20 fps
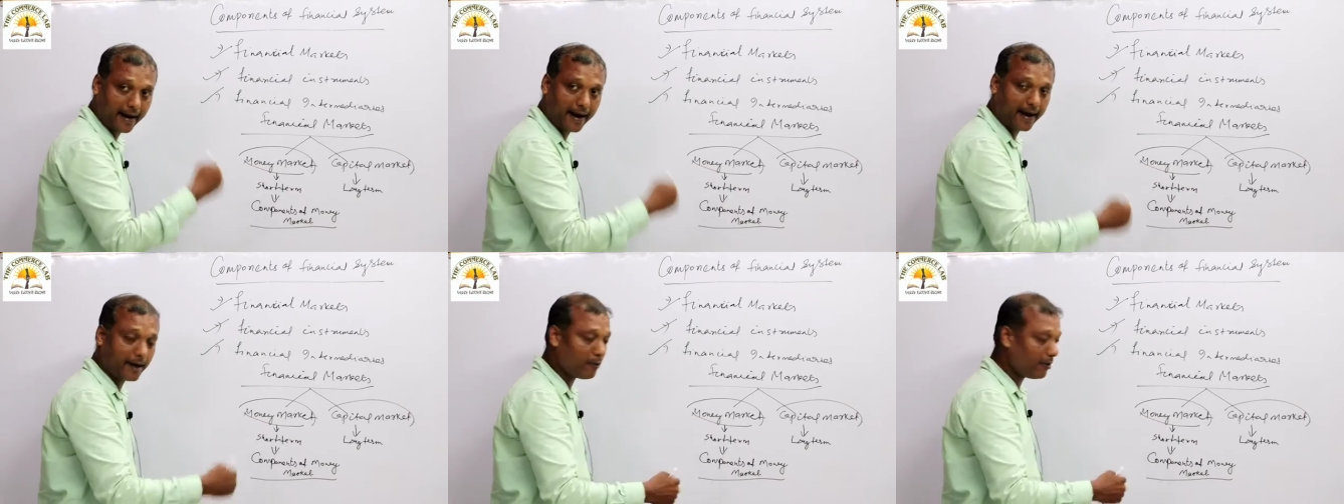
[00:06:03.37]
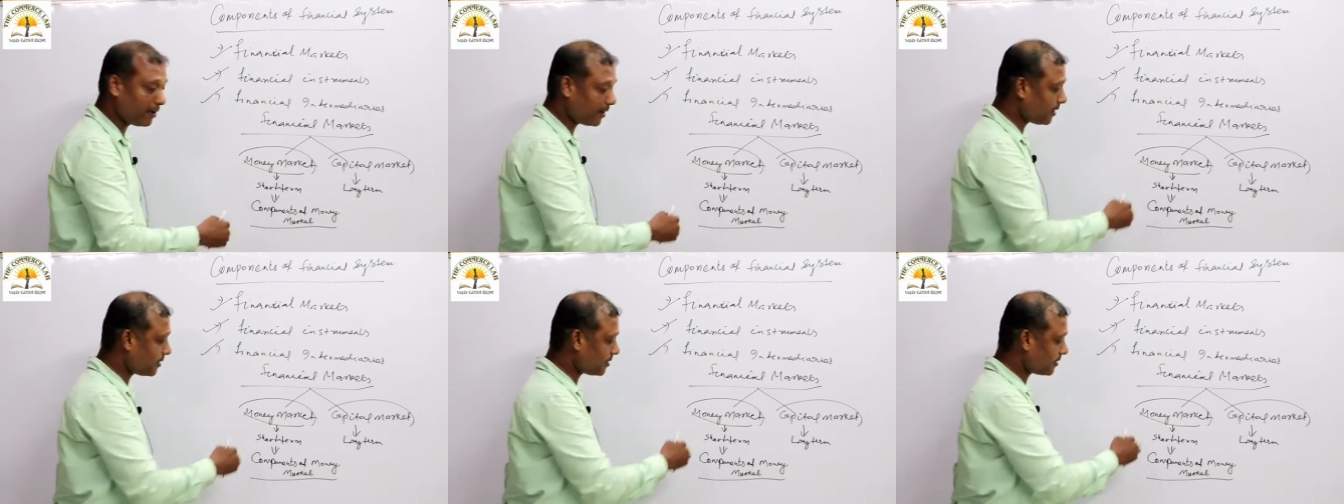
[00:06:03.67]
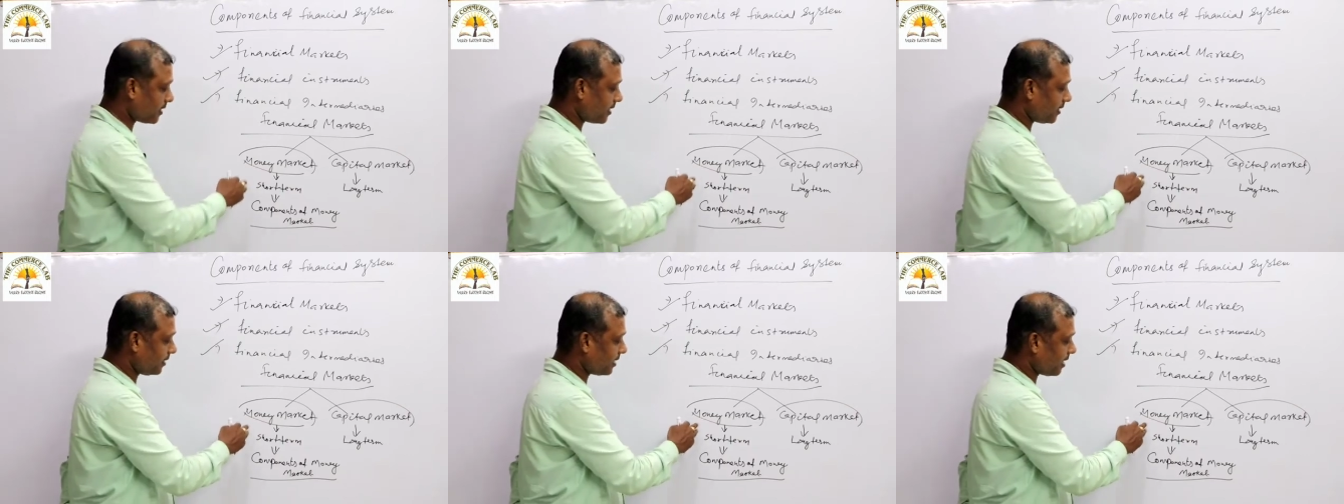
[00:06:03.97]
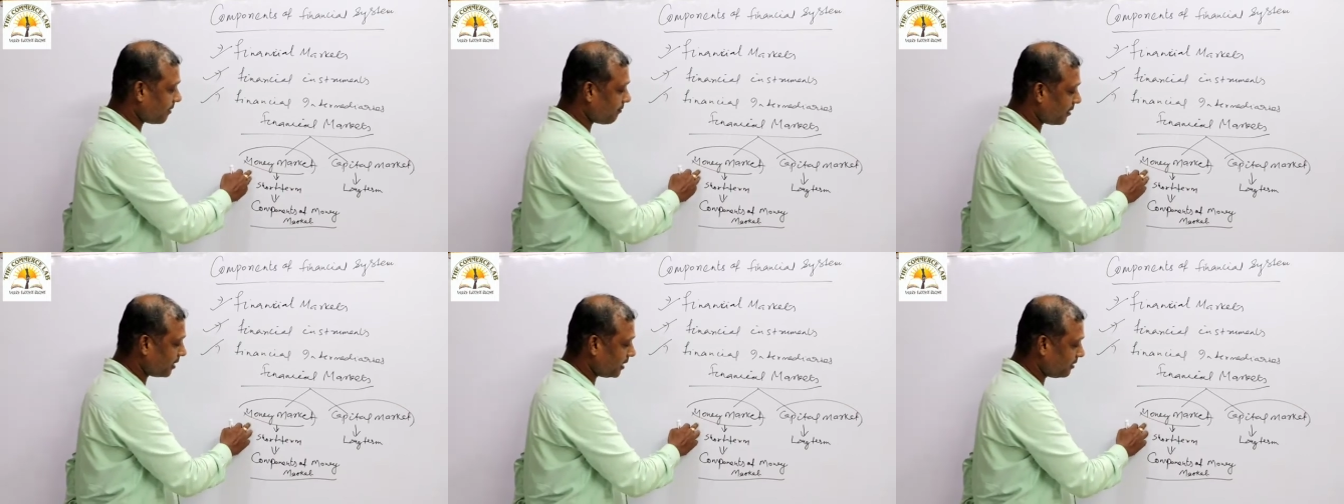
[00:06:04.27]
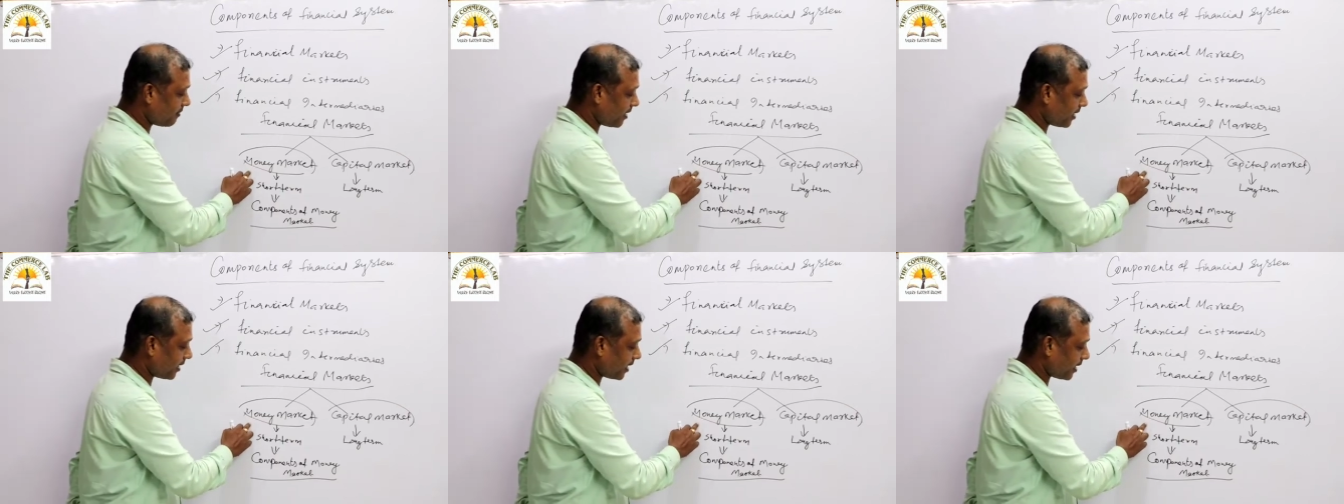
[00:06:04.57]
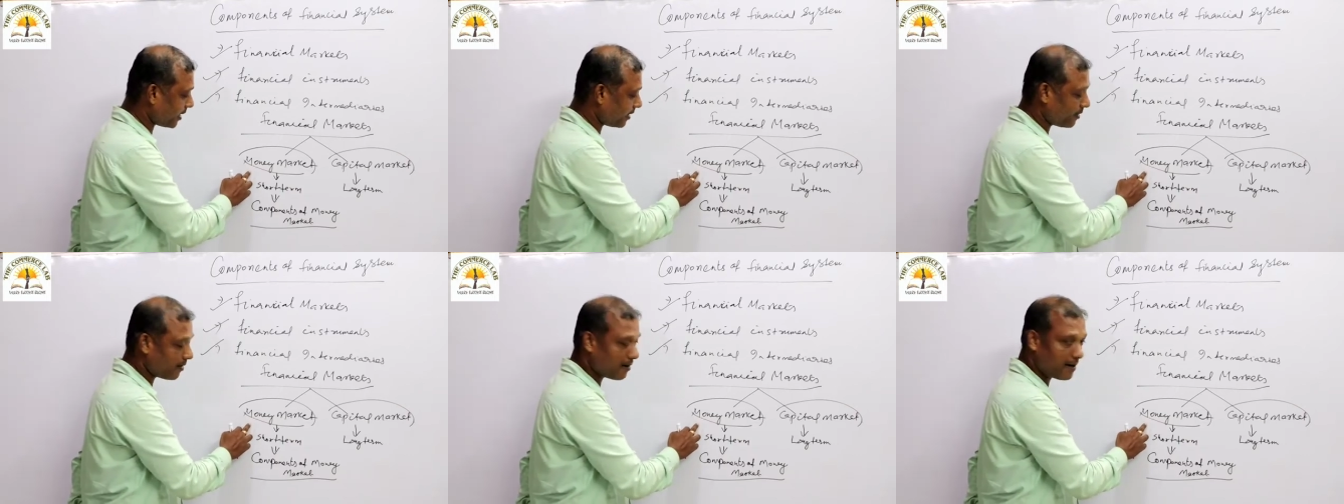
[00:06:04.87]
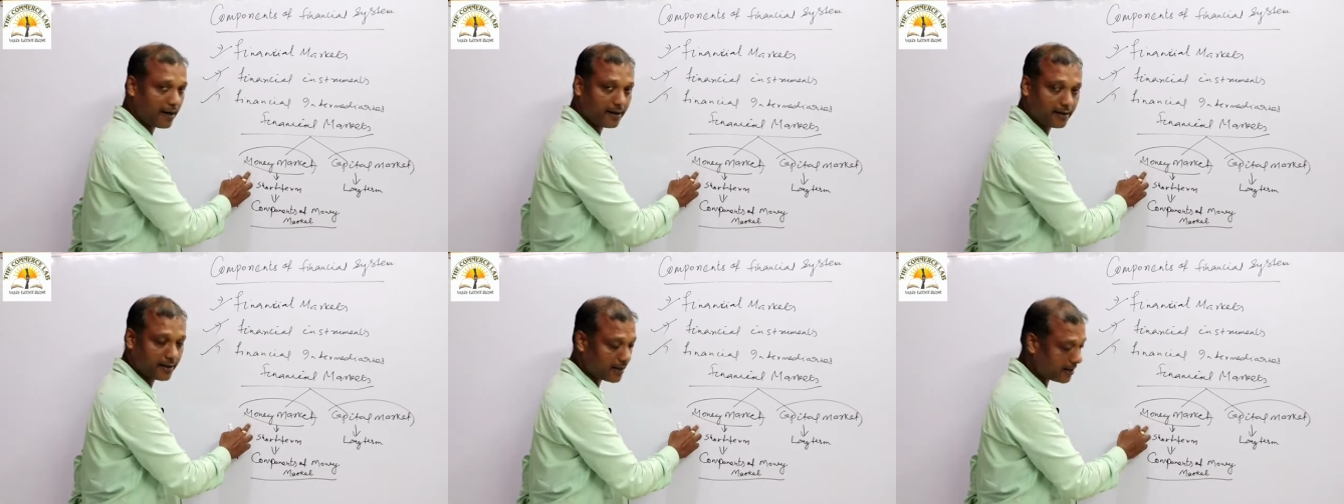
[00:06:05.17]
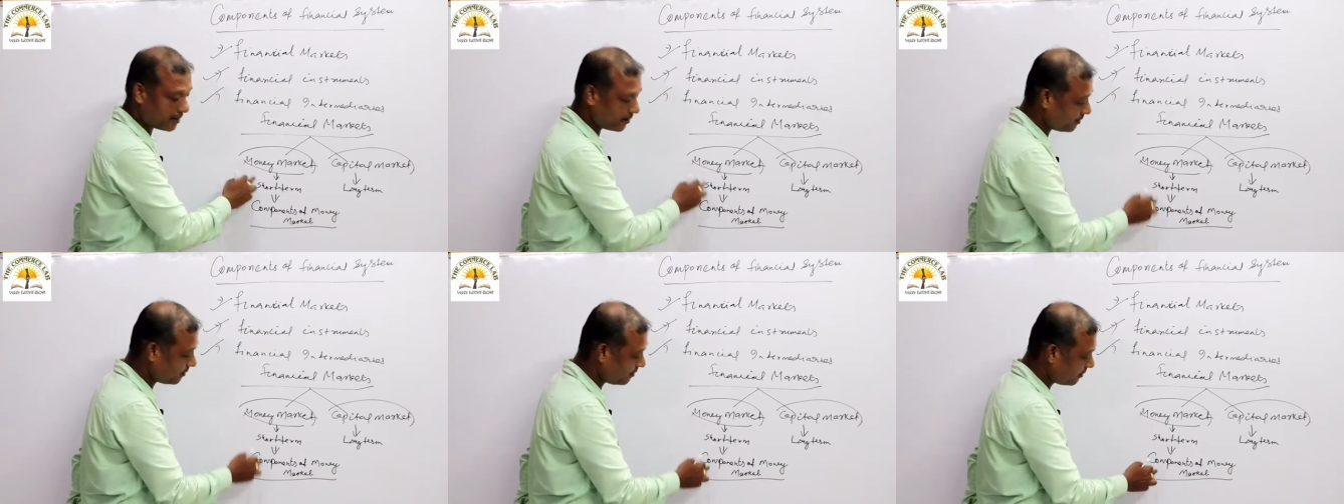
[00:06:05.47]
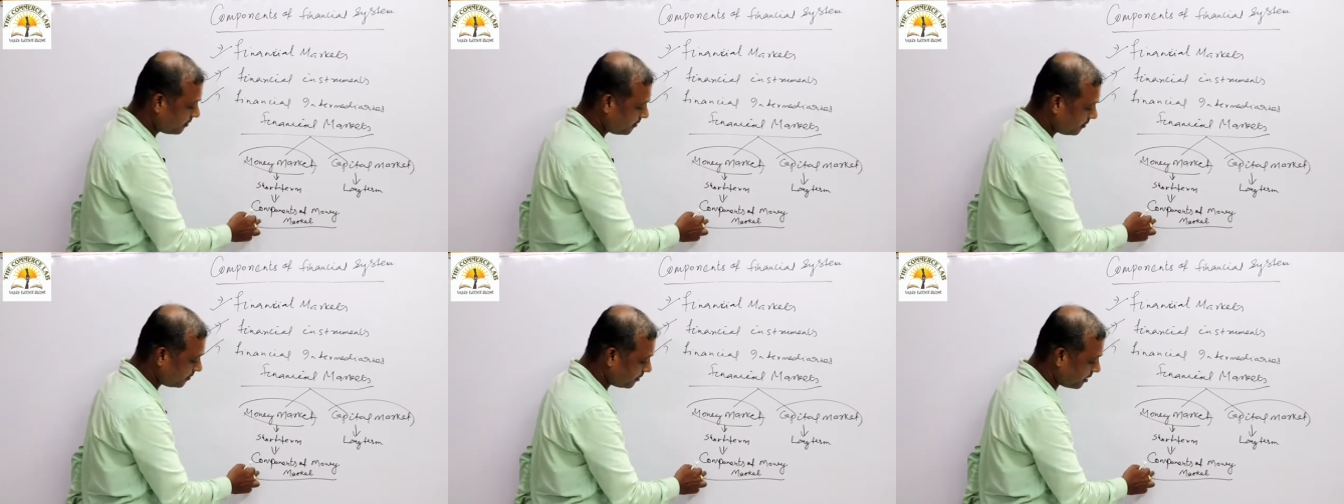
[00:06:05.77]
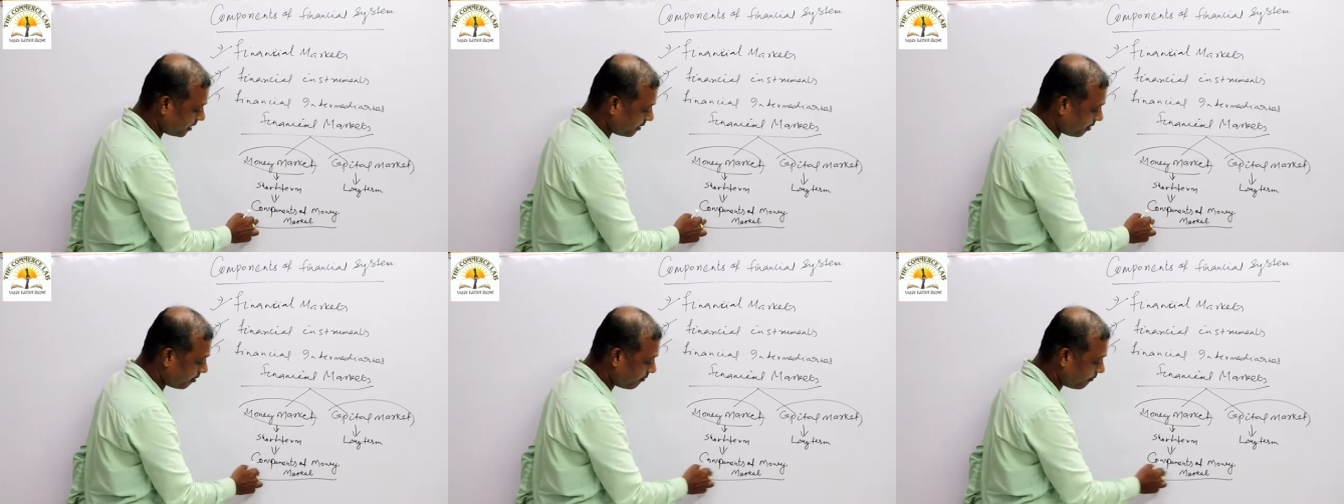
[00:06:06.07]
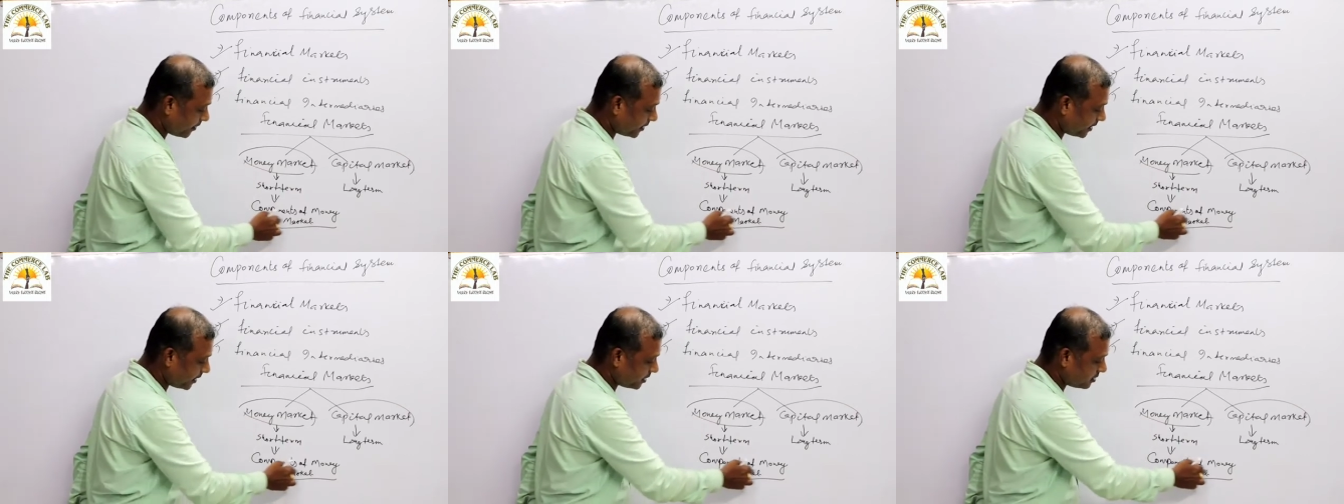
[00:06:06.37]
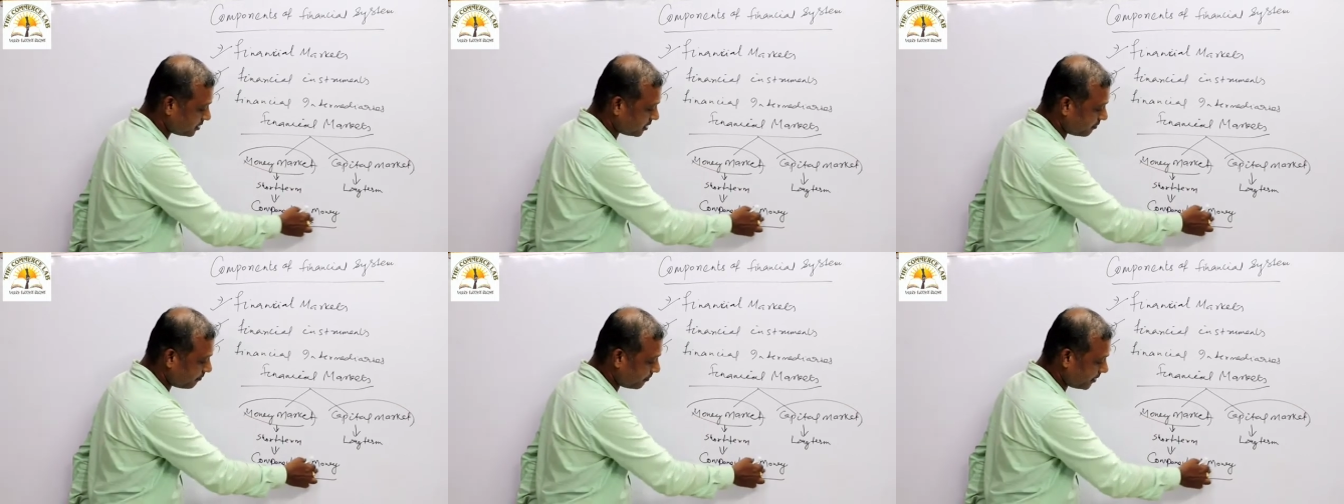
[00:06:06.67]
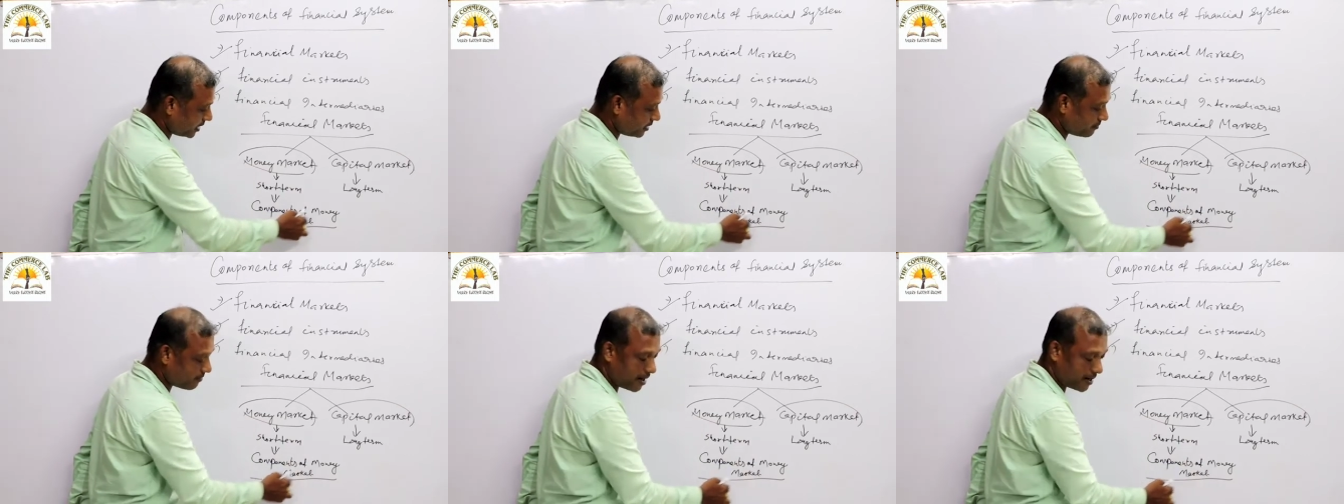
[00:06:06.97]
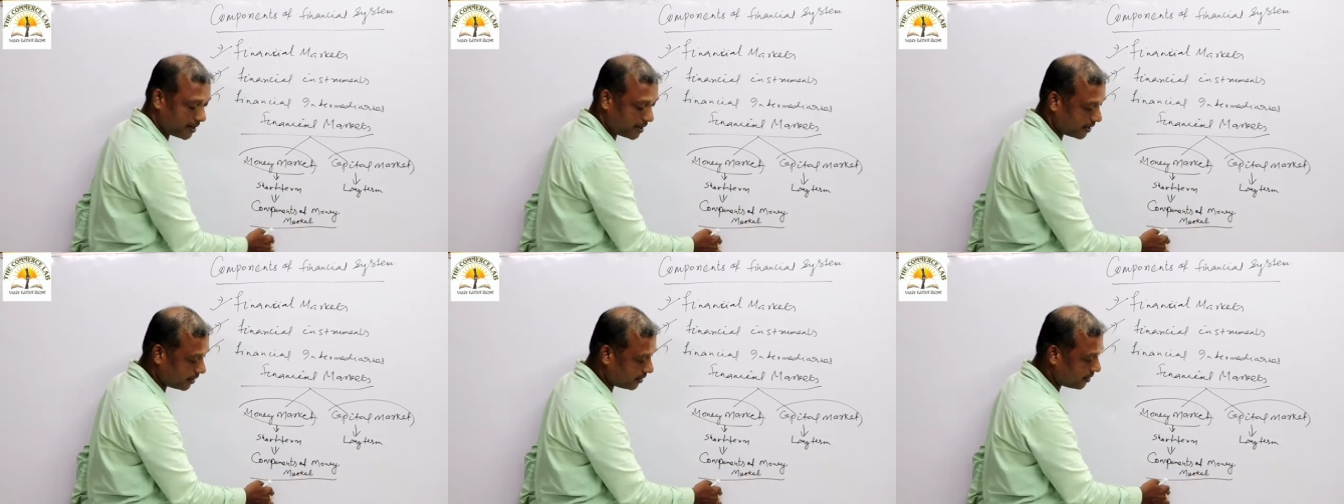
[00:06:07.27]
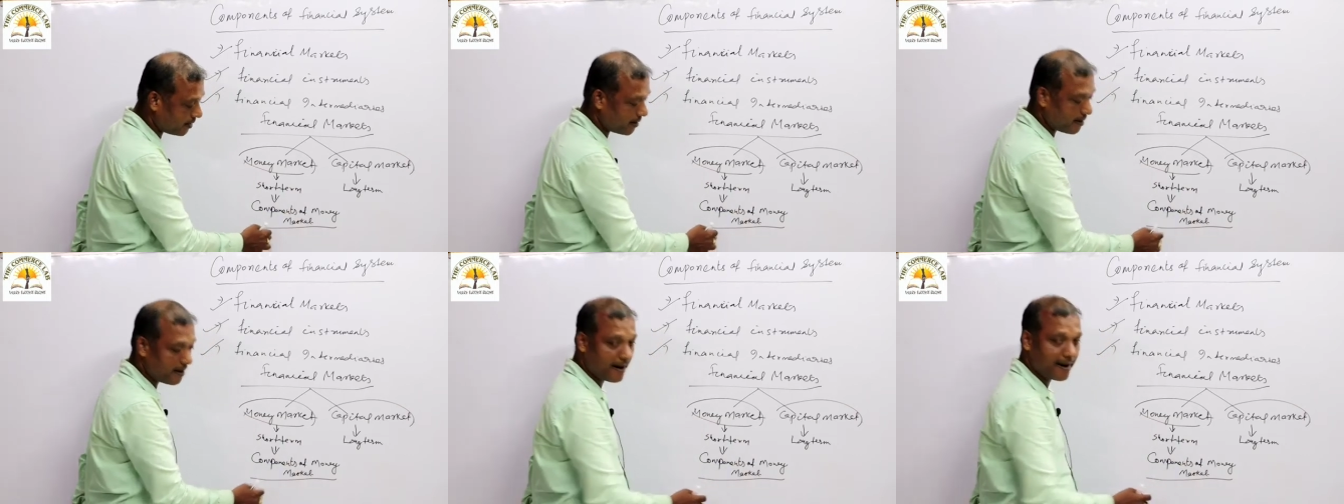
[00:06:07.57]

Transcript: Again, we can study the money market under the components of money market,